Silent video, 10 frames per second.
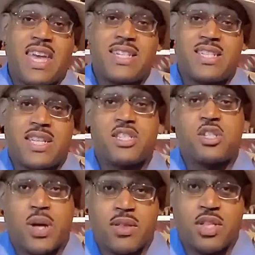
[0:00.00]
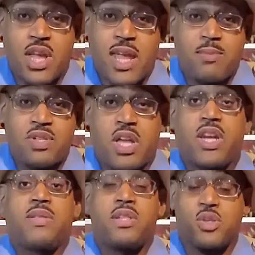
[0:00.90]
It's, it's Jurassic James,
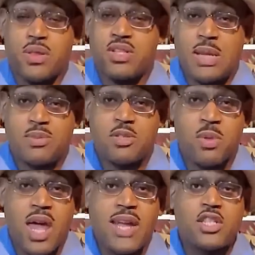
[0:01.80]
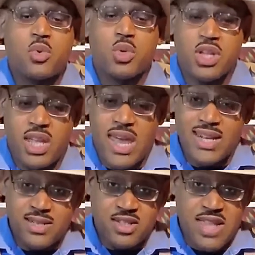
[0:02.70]
and on this Jurassic James Explains, we're looking
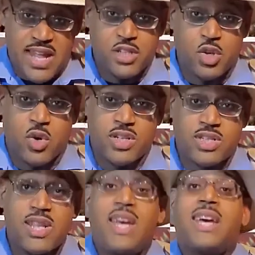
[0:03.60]
at Stegosaurus.